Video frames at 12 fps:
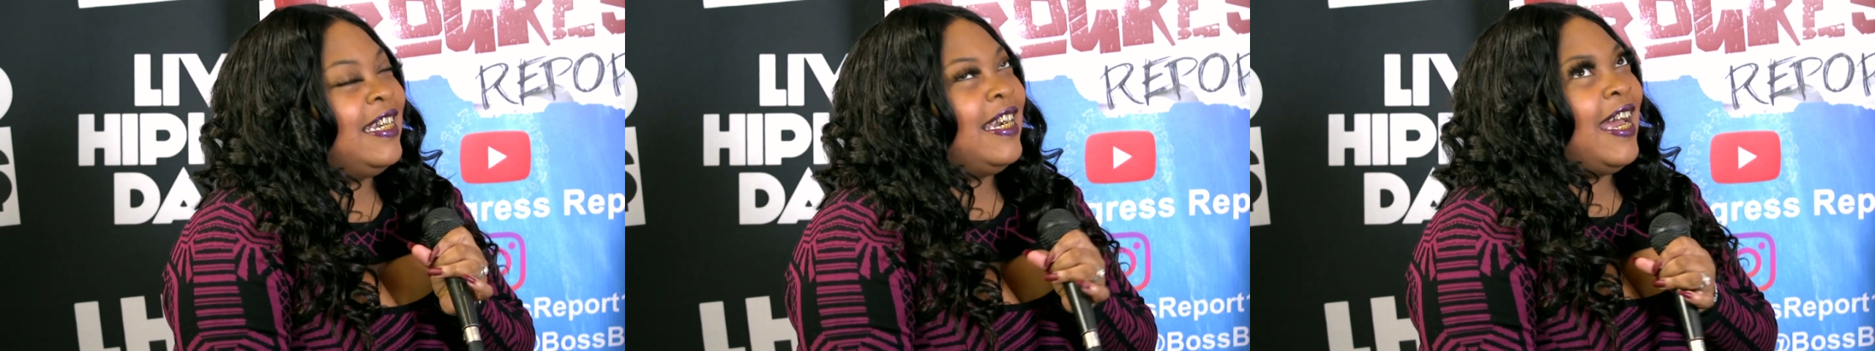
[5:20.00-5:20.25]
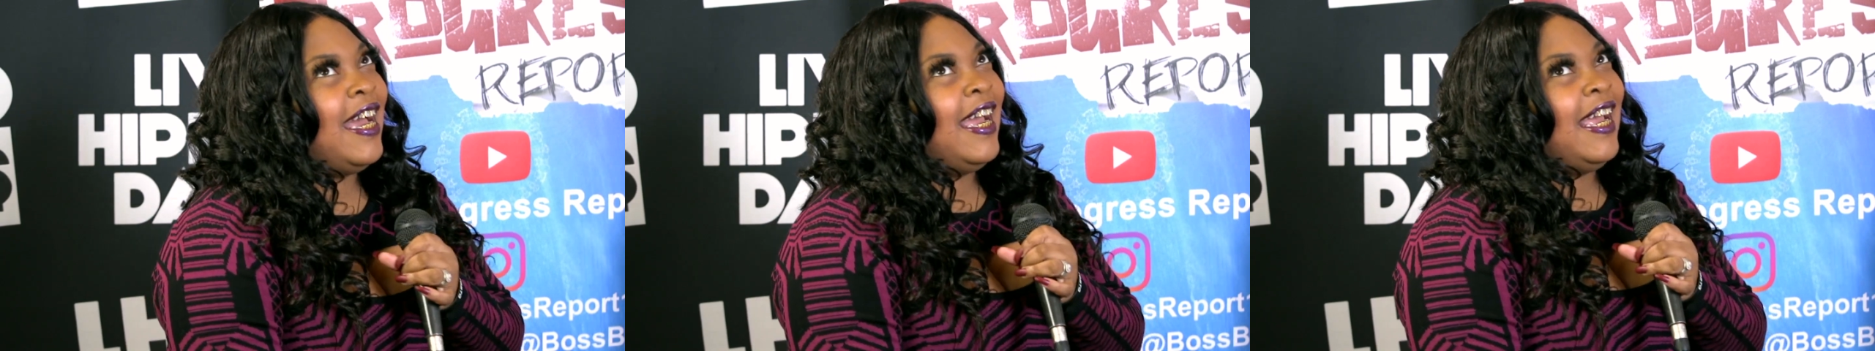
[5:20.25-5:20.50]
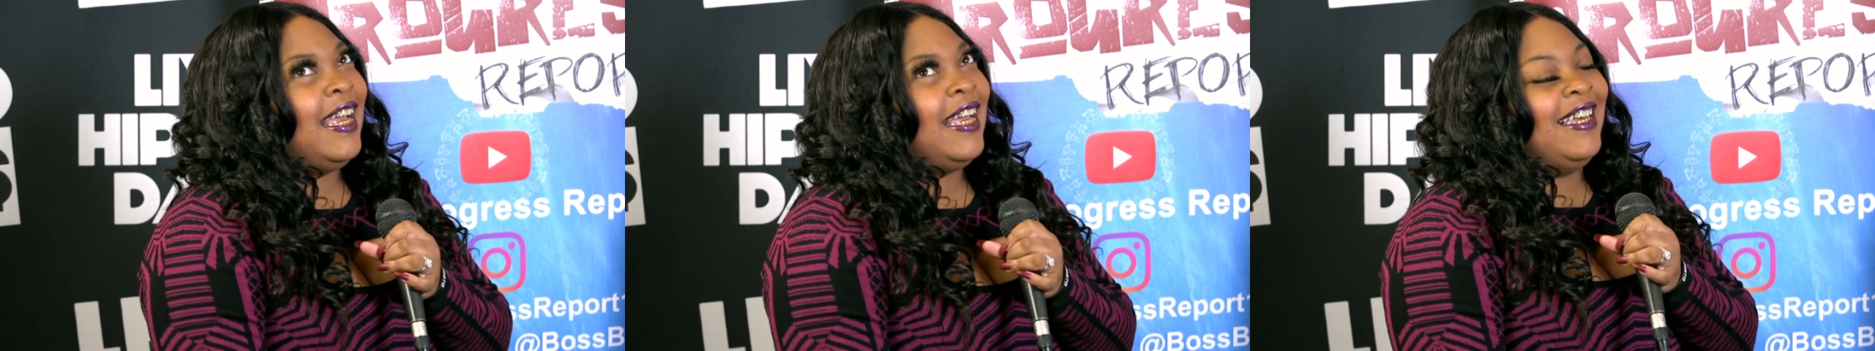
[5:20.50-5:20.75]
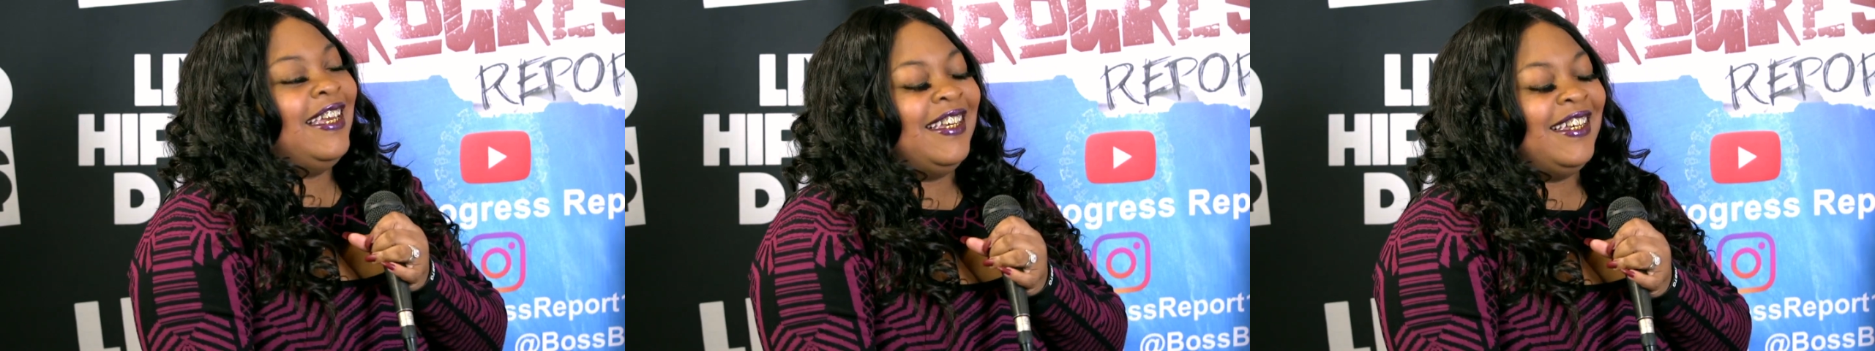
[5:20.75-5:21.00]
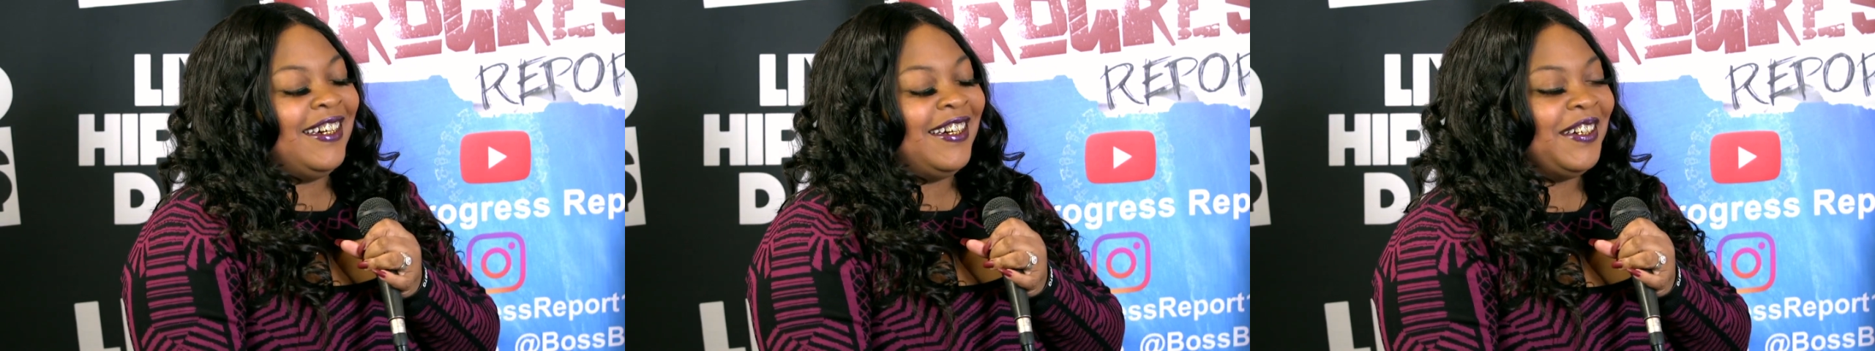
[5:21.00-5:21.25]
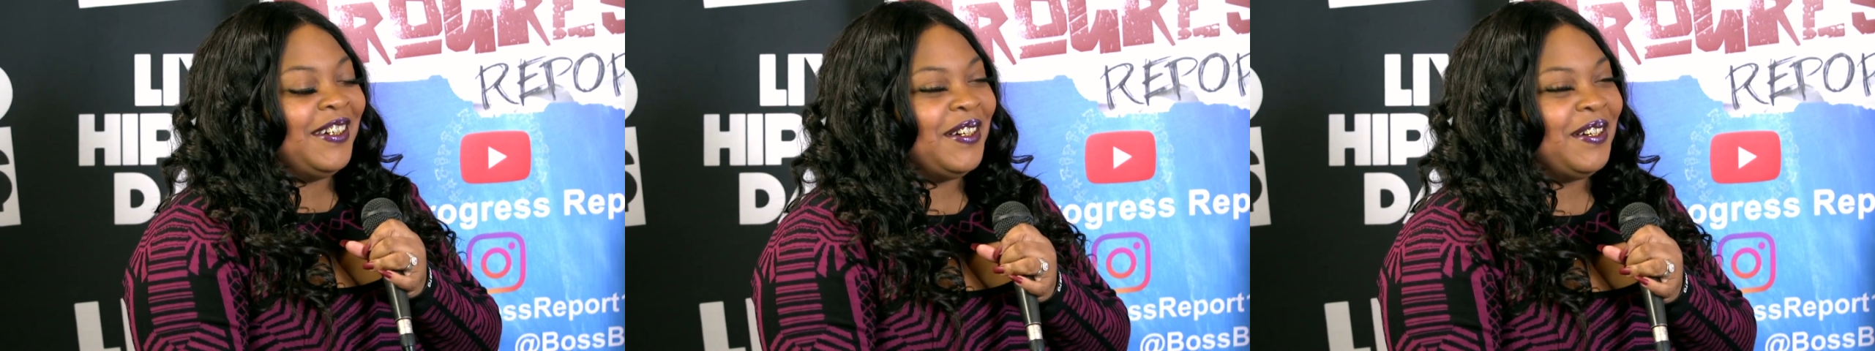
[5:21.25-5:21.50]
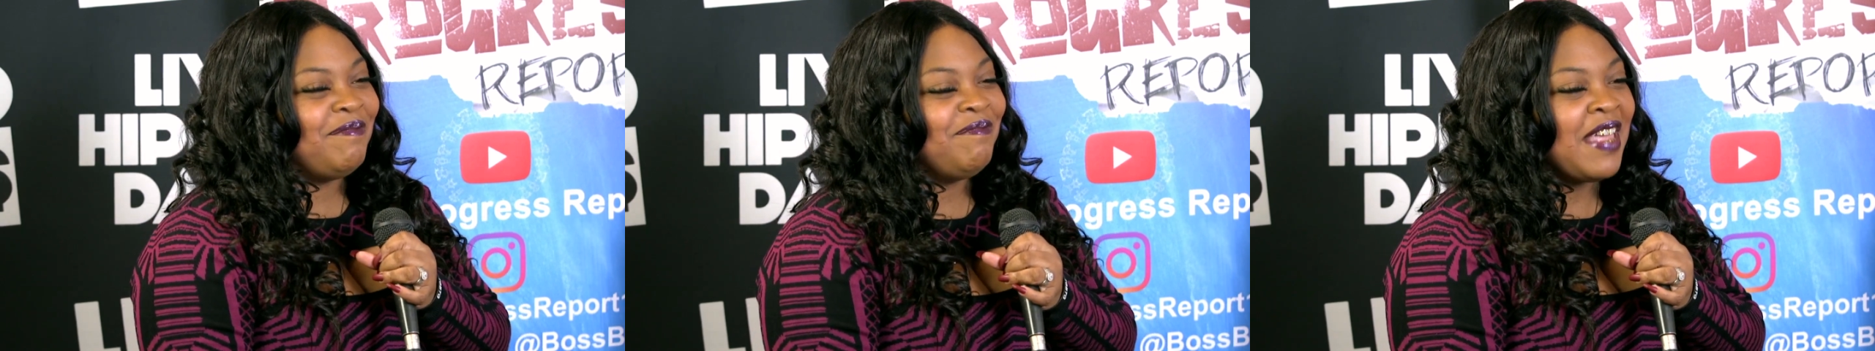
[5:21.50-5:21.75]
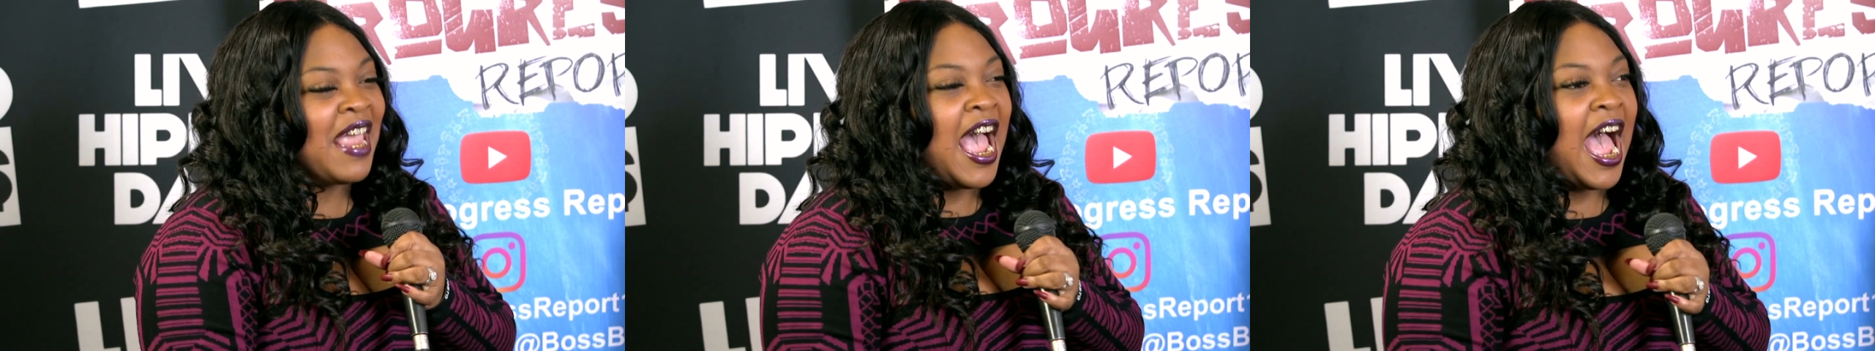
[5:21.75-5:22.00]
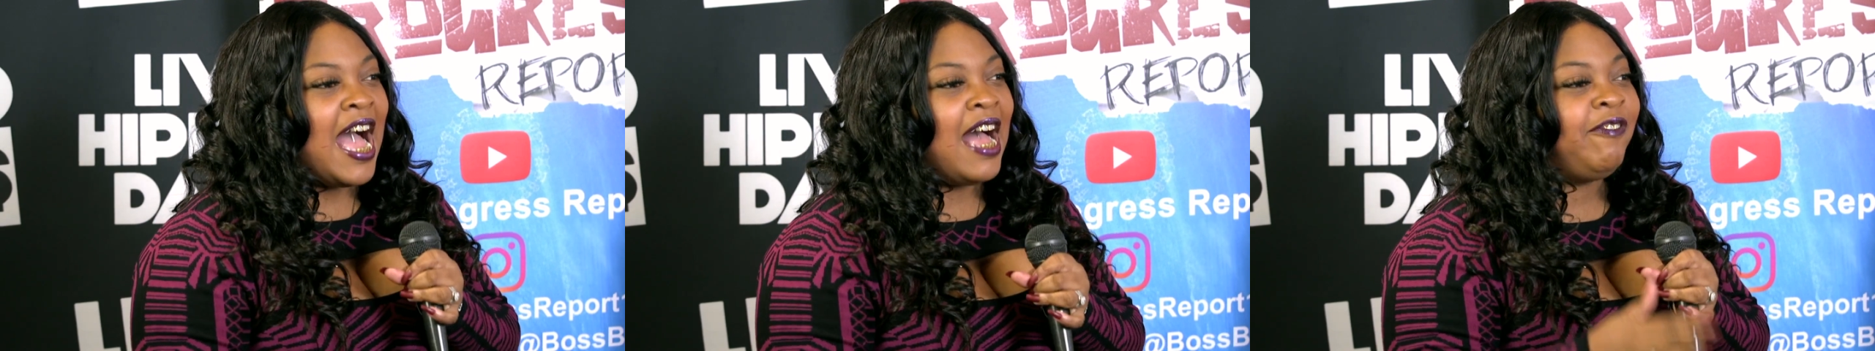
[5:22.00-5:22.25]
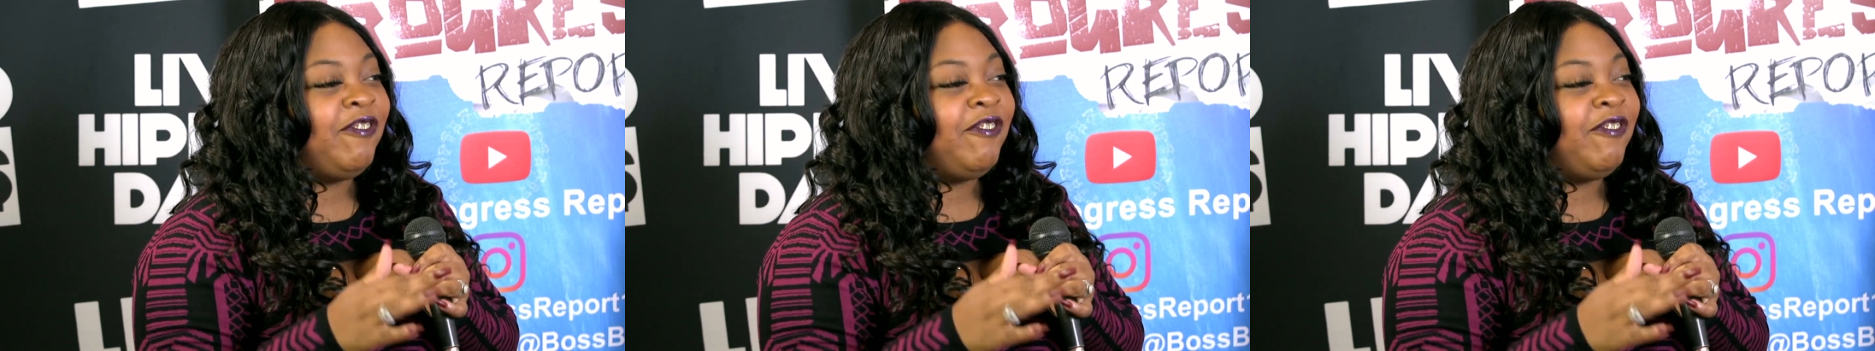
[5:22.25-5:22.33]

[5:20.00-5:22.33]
Like, I